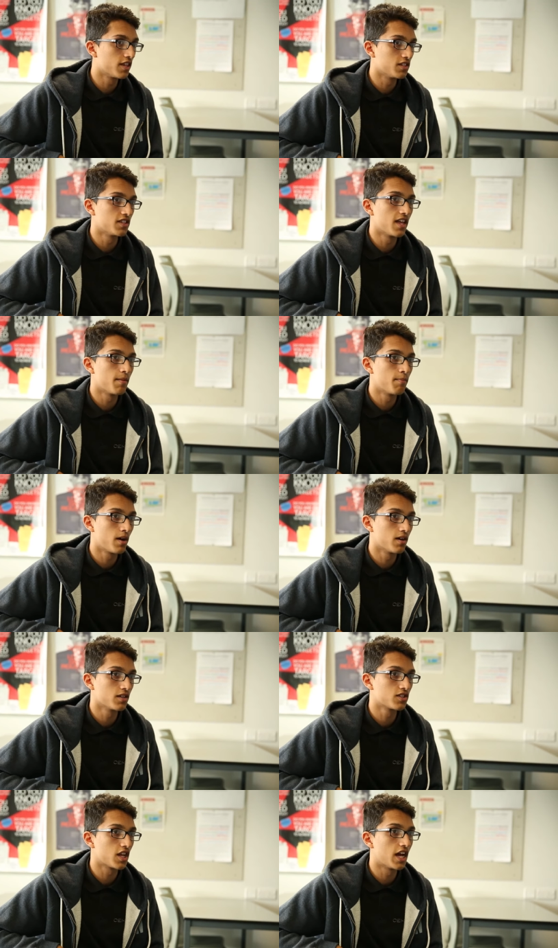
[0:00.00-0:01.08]
things in their
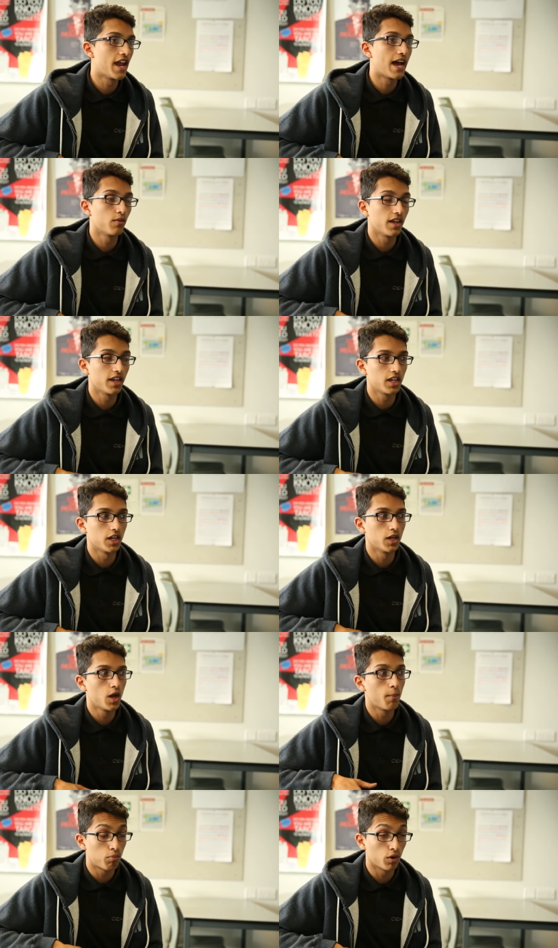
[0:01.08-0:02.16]
past and how they can
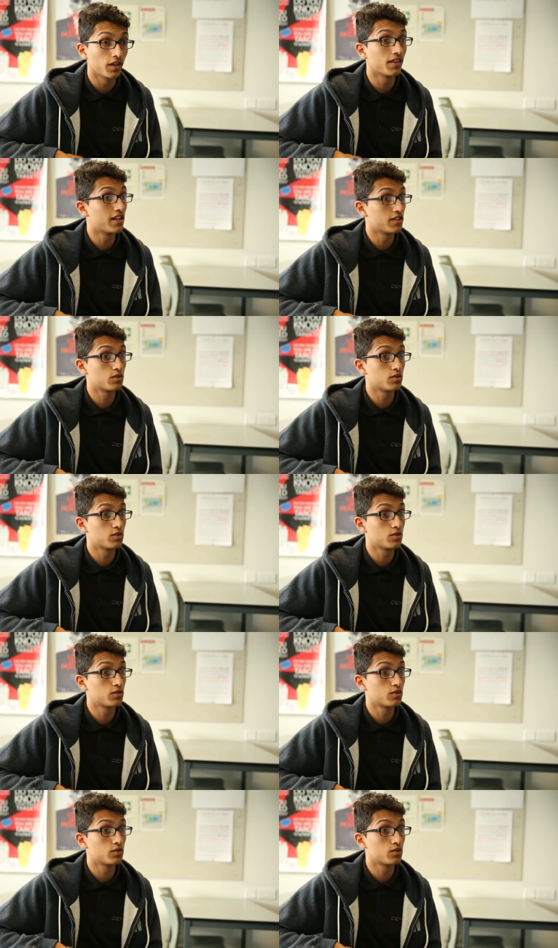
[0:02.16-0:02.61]
bring that